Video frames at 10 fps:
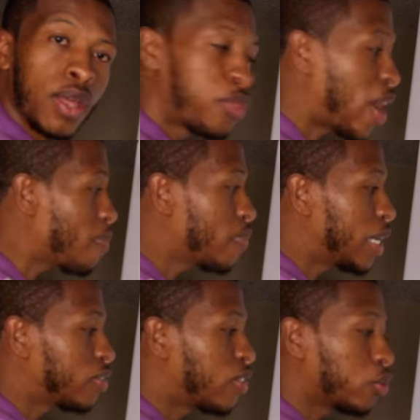that
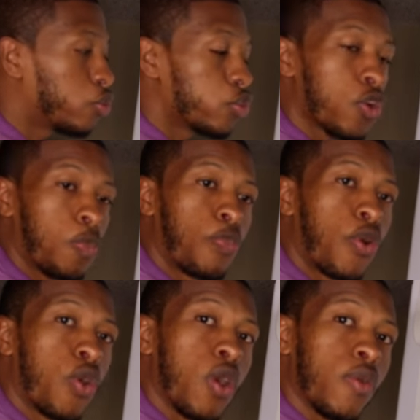means that you're
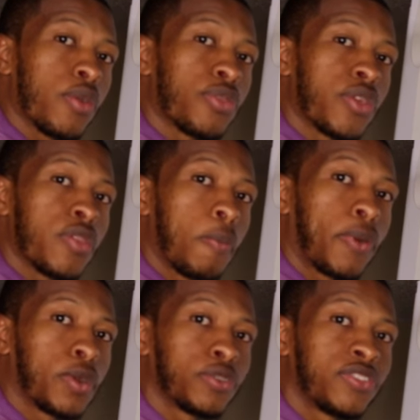poorer than the
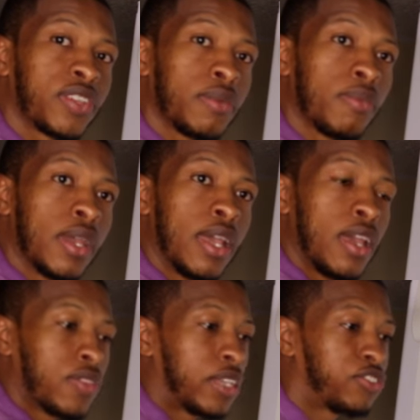person
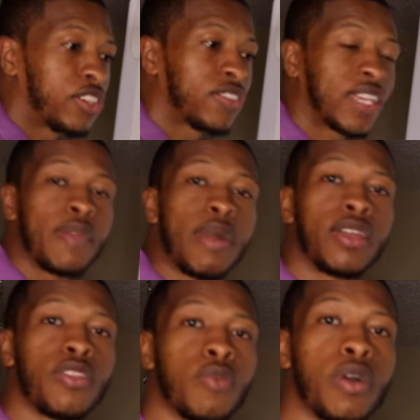that just came out
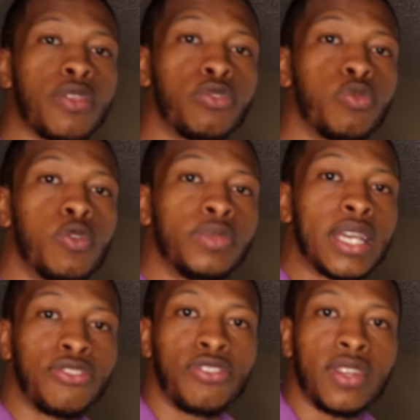of their mother's womb
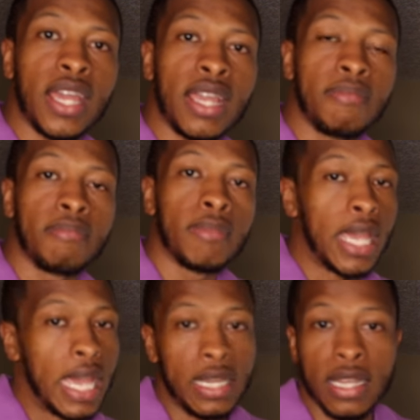yesterday
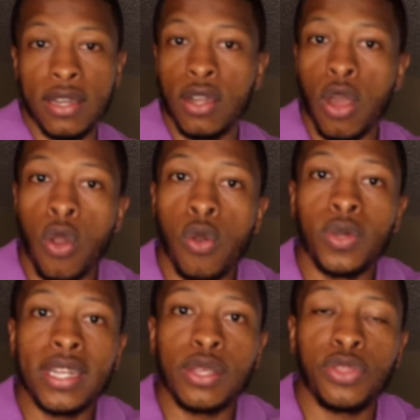and didn't own
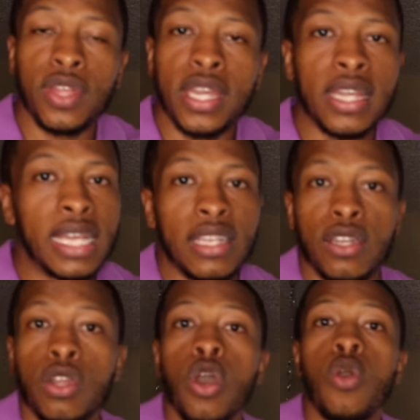anything and
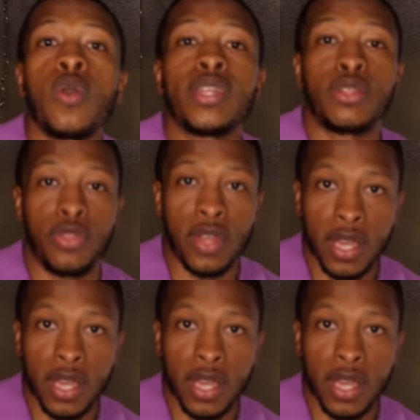didn't owe anything.